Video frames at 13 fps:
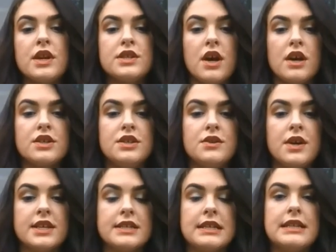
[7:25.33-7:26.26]
talk to you
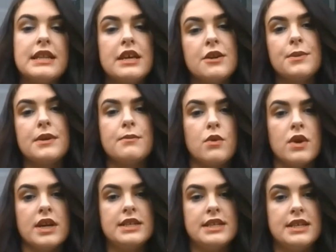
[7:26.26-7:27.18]
guys a little bit more
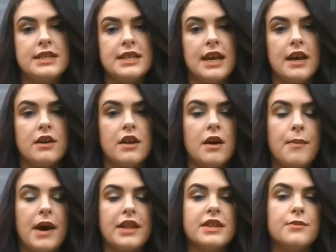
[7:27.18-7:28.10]
in detail
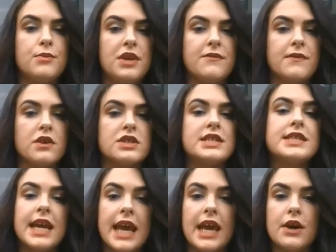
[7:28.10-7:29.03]
about the beaver's
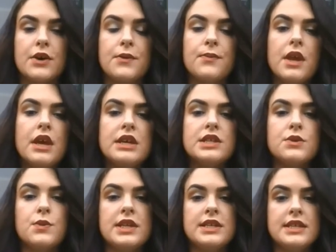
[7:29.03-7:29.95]
tail. So
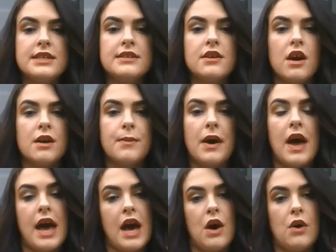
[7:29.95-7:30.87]
we did talk about
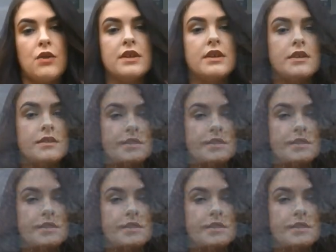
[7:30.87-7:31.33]
how the, the